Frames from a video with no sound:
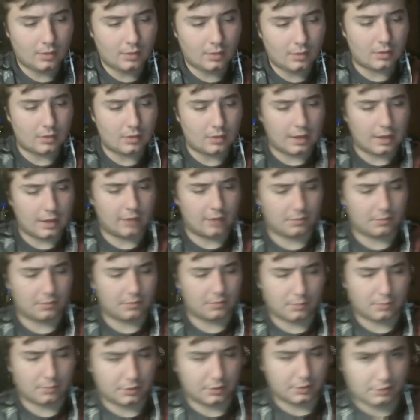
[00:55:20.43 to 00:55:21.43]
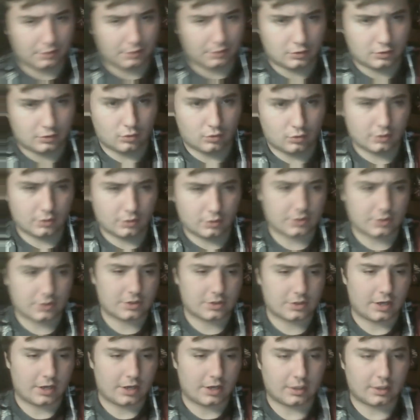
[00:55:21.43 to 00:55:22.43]
have him, but the Georgia's
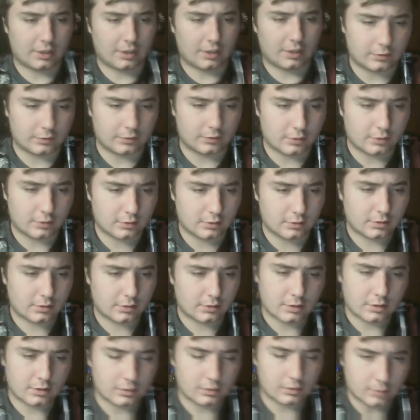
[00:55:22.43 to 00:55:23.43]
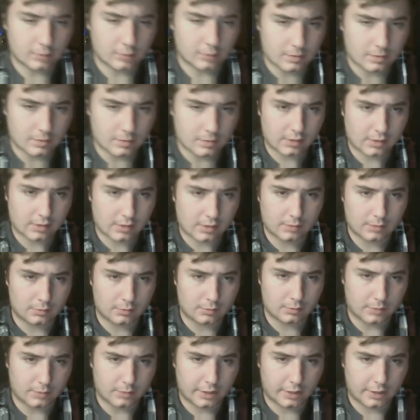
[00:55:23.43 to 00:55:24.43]
signing was good. We compare him
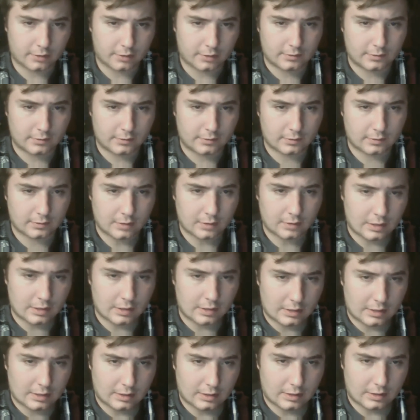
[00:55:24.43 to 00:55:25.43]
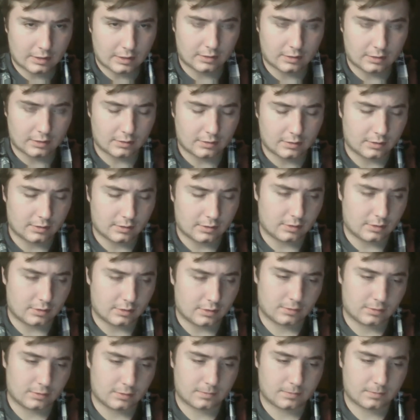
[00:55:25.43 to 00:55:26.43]
with Myers, and
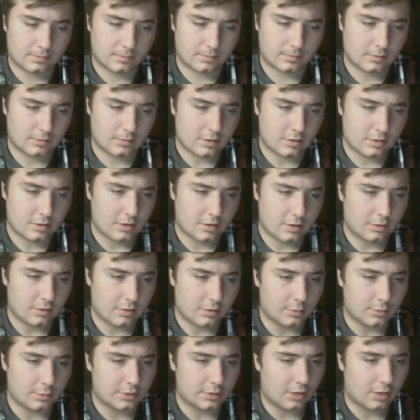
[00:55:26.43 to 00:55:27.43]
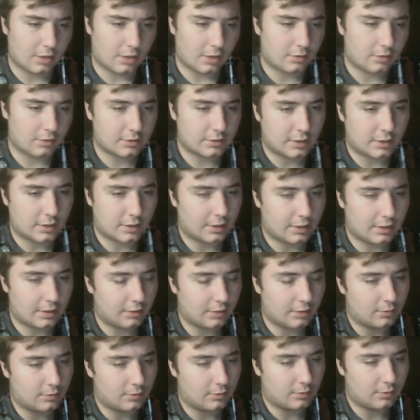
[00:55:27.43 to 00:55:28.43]
the Mazzaro
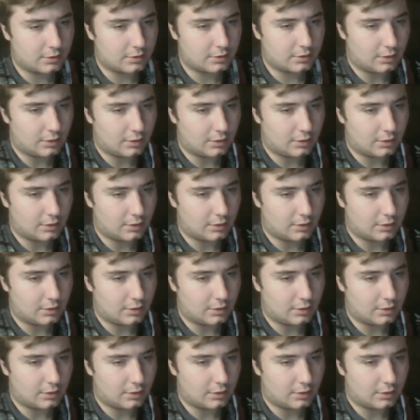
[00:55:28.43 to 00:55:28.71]
signing was